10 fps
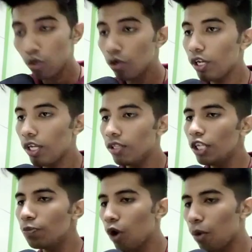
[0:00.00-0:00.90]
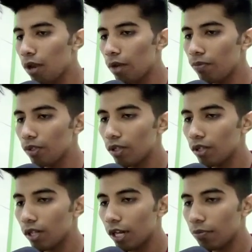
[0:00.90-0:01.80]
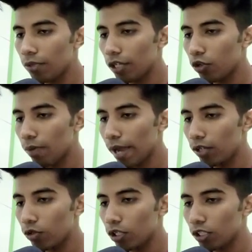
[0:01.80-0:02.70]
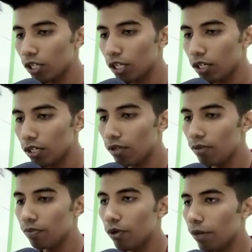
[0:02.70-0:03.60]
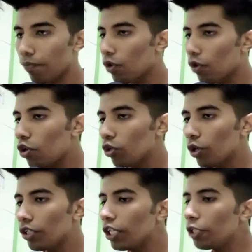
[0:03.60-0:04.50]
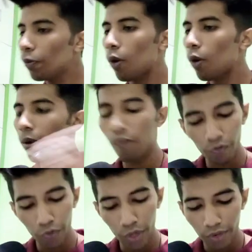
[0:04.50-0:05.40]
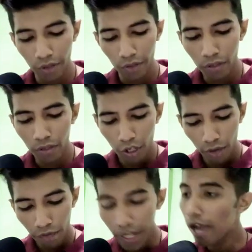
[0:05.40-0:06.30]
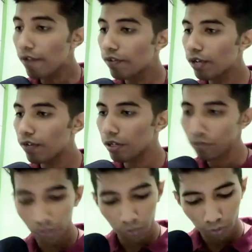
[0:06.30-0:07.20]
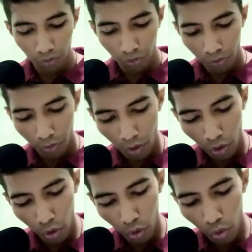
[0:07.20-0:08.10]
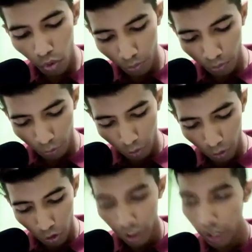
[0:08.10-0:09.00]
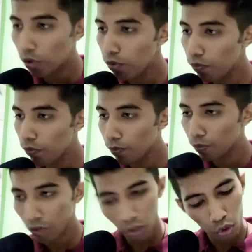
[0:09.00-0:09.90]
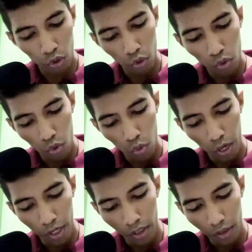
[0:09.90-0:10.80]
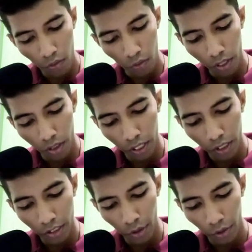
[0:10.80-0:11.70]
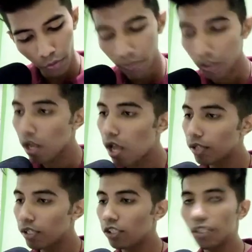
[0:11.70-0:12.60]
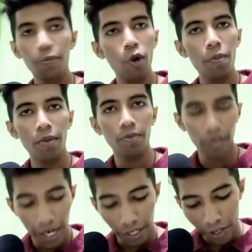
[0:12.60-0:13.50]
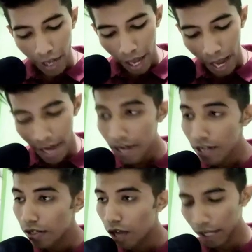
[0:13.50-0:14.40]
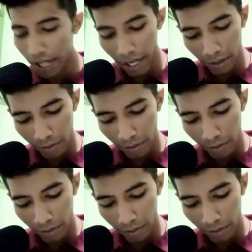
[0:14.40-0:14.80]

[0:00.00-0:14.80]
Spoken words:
in this problem, let me take you back to the screen. Okay, so in this problem what we have given 2 0, 2, 1, 1 and 0. This is the problem, right? And again,